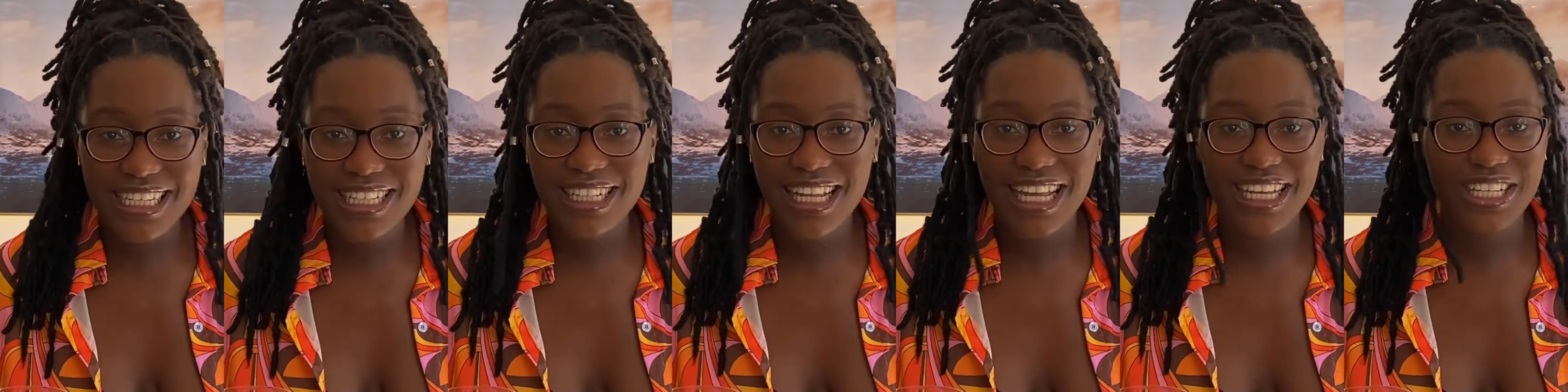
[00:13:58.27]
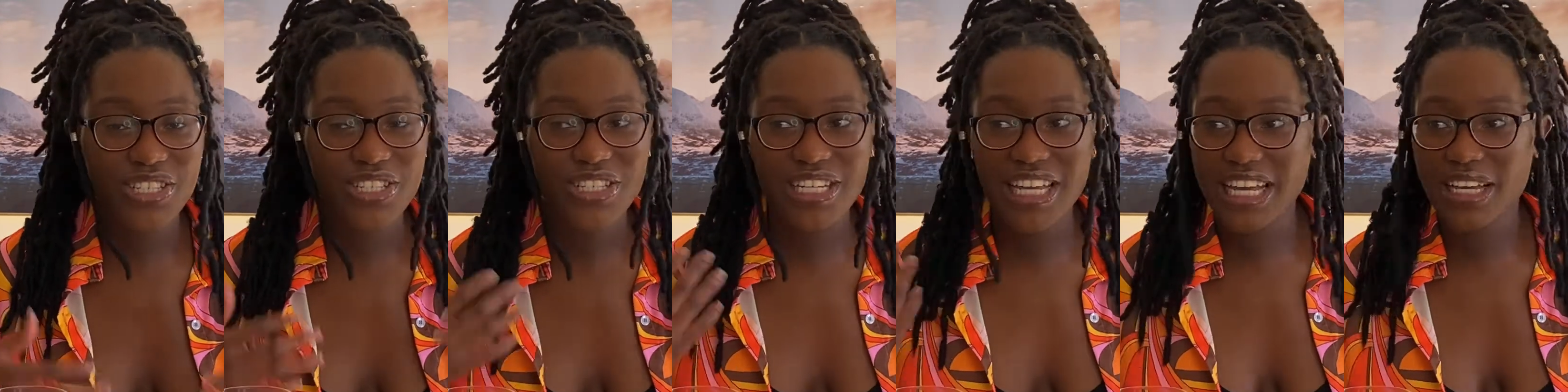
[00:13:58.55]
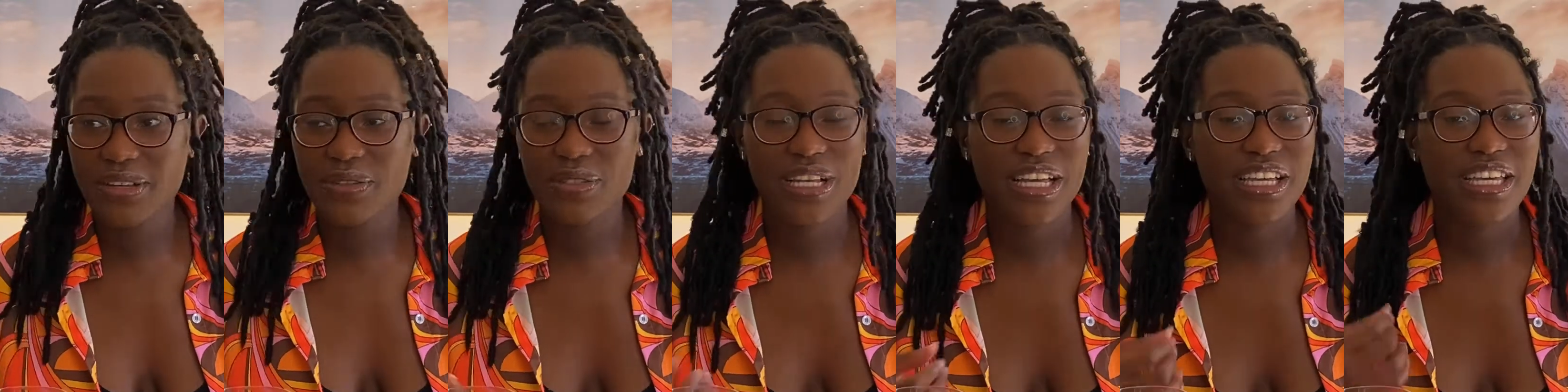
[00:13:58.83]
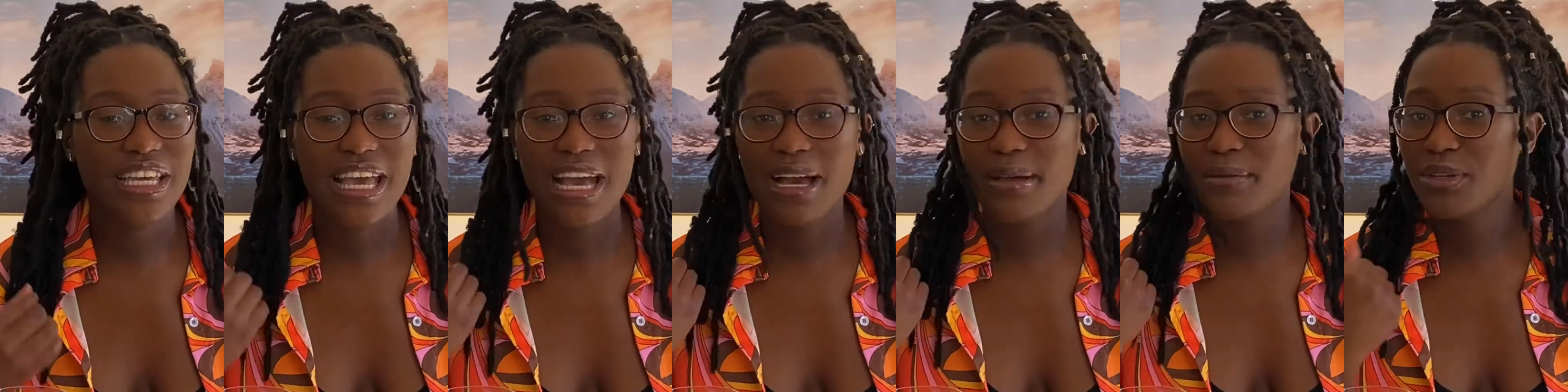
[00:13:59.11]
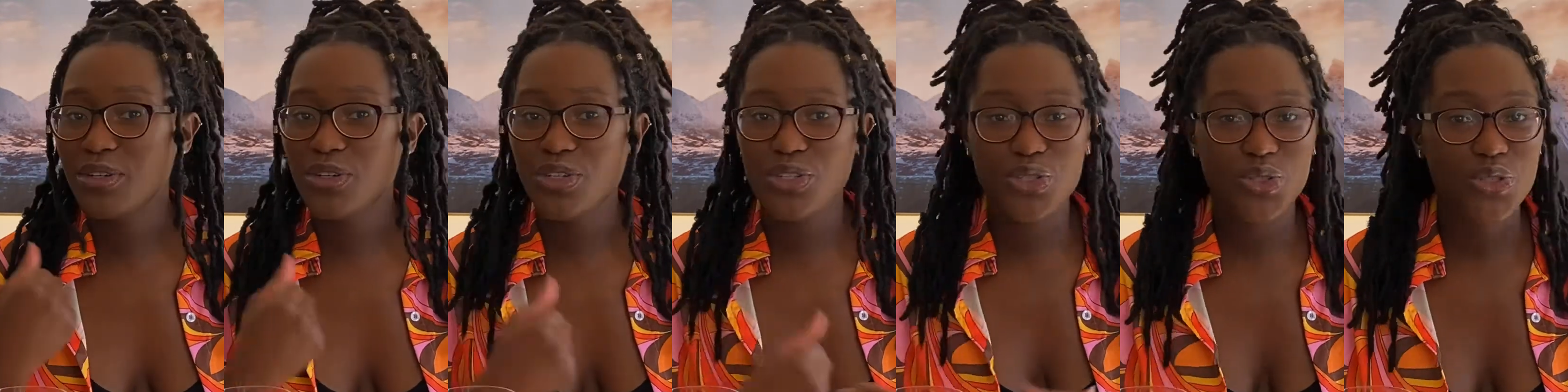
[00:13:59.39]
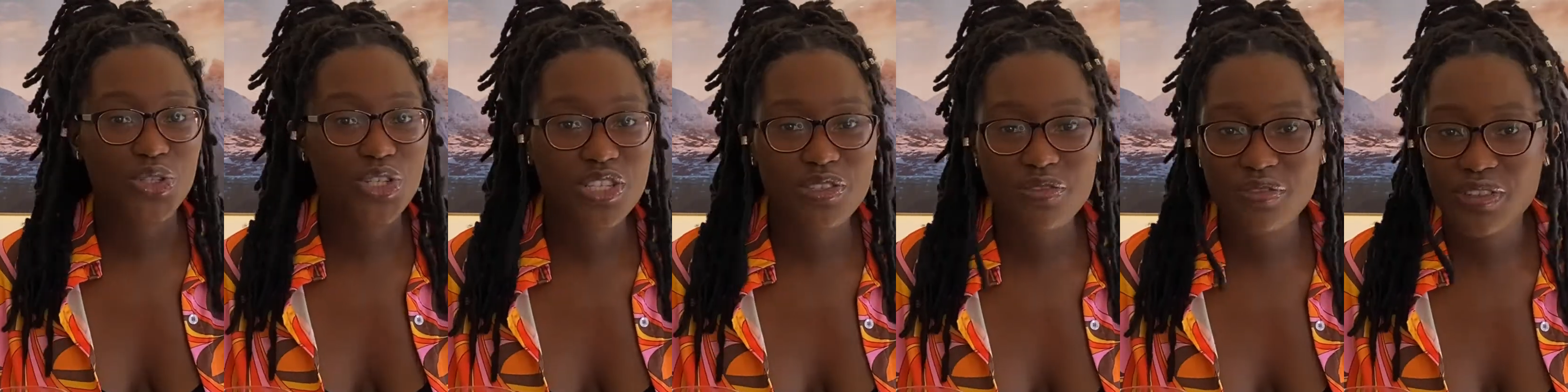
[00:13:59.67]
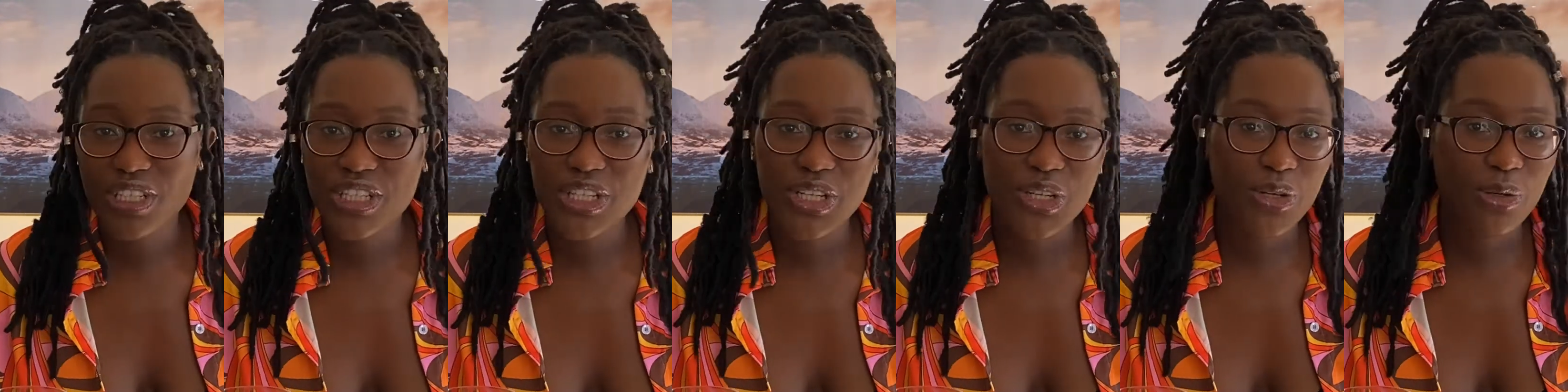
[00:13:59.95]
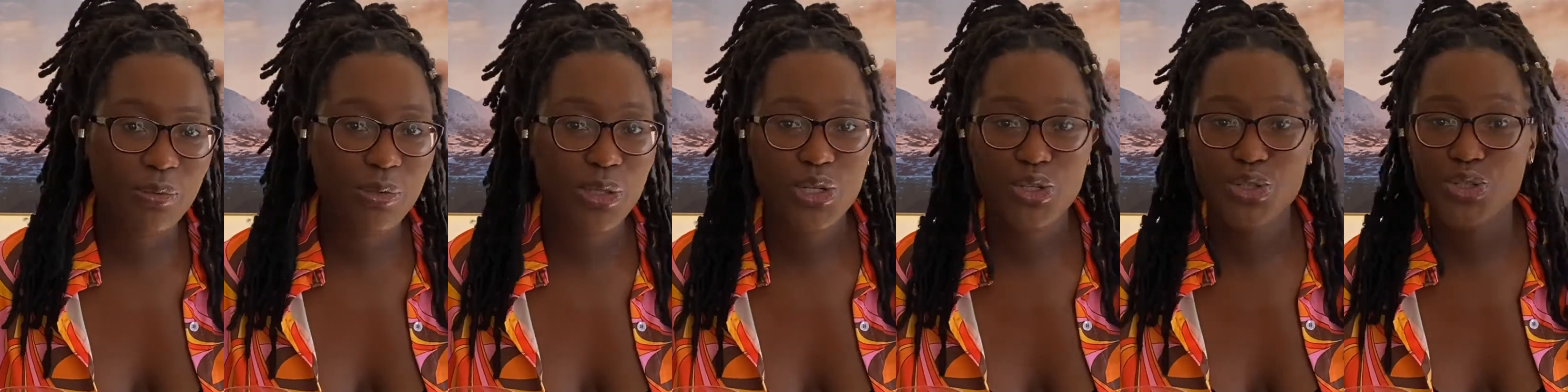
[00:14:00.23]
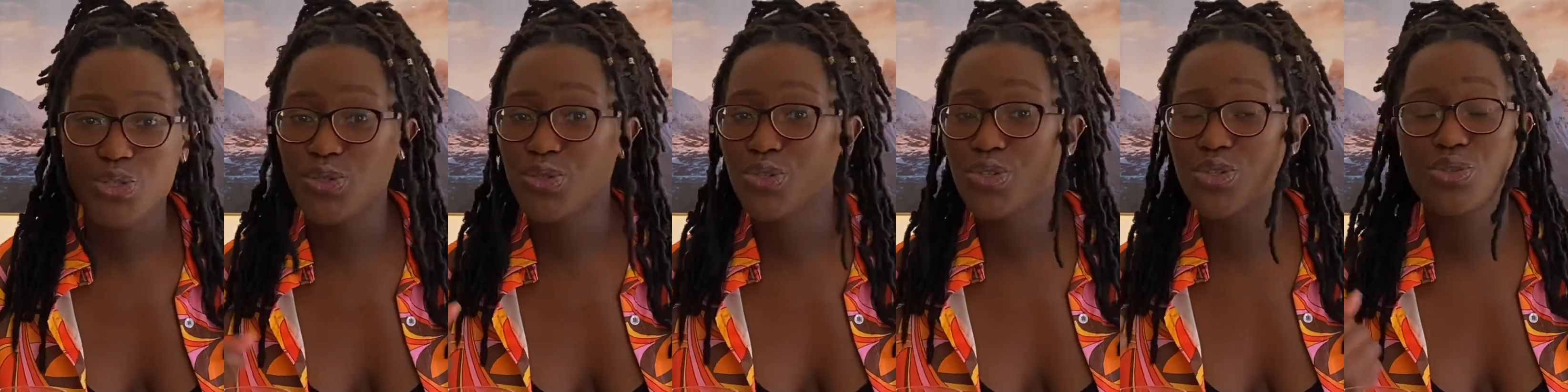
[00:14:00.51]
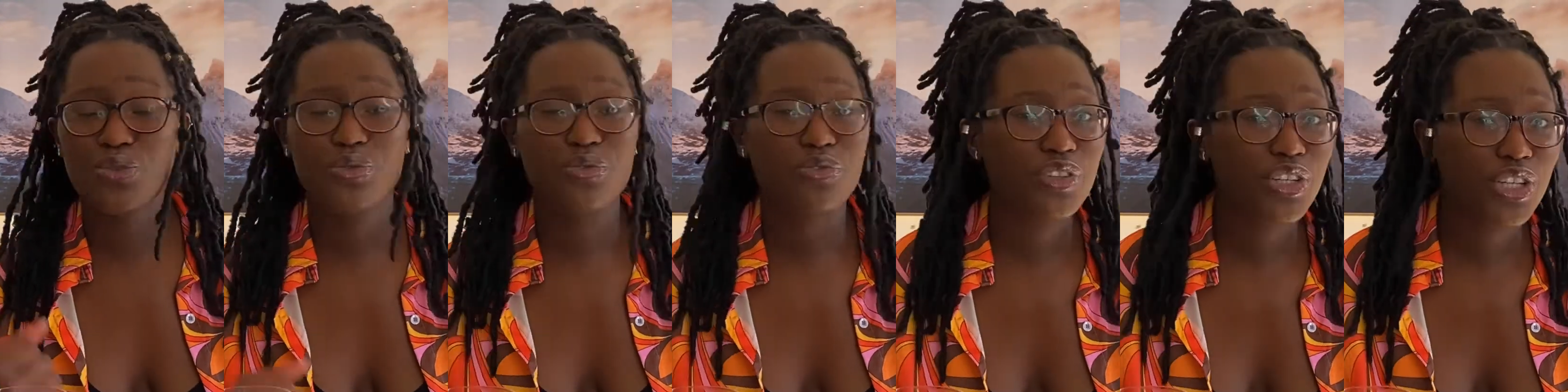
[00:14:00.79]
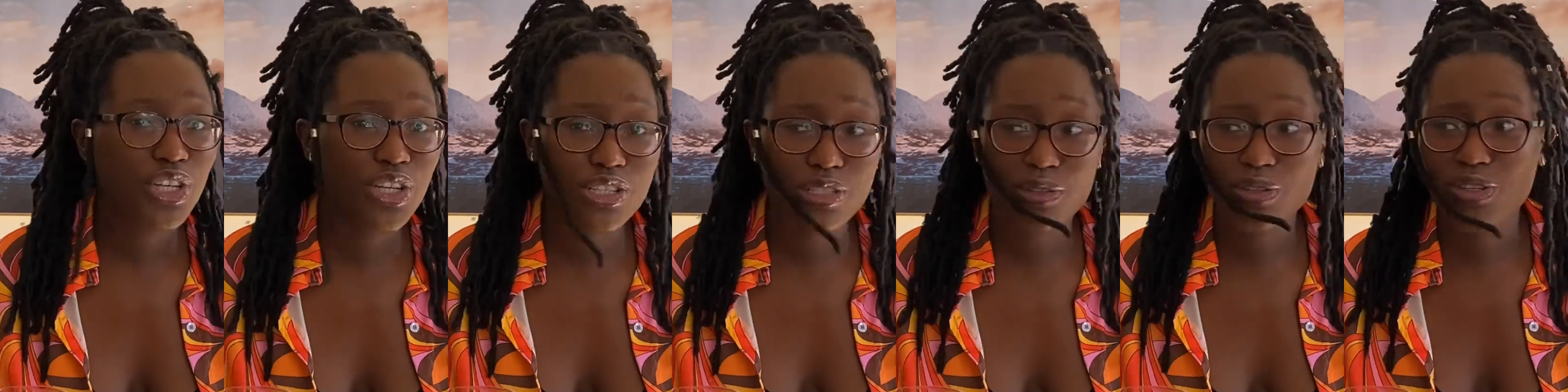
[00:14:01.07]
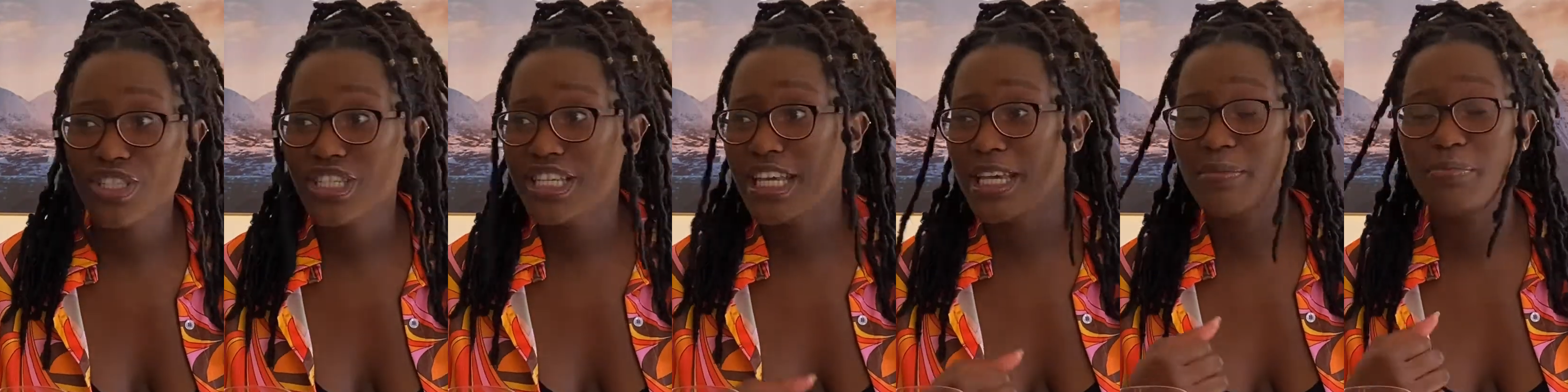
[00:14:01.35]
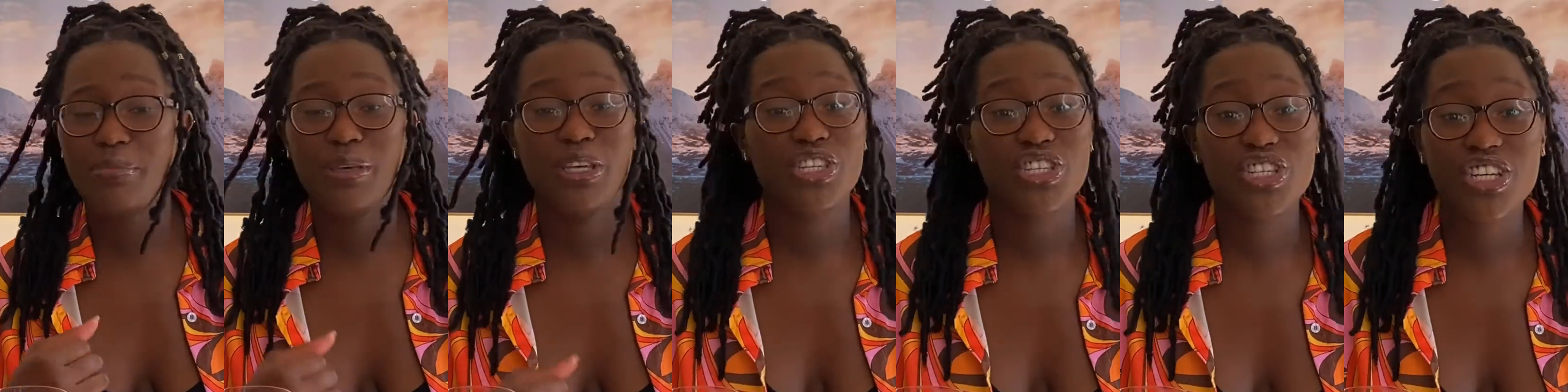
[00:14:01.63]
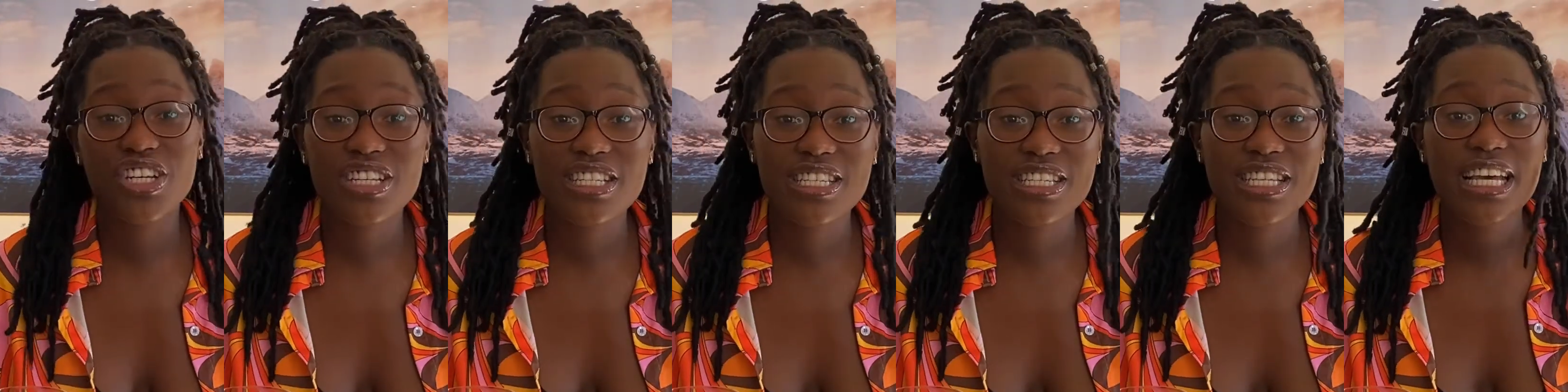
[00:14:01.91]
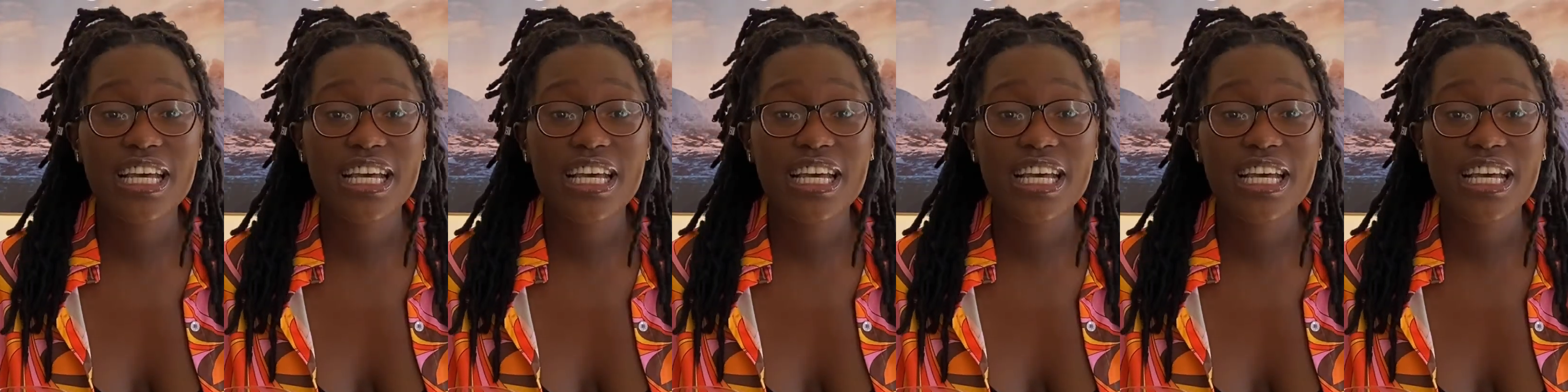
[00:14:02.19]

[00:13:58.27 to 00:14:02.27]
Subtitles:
Like today I was like, yeah, I'm gonna do this video, I'm gonna shoot 2 videos, I'm gonna take pictures.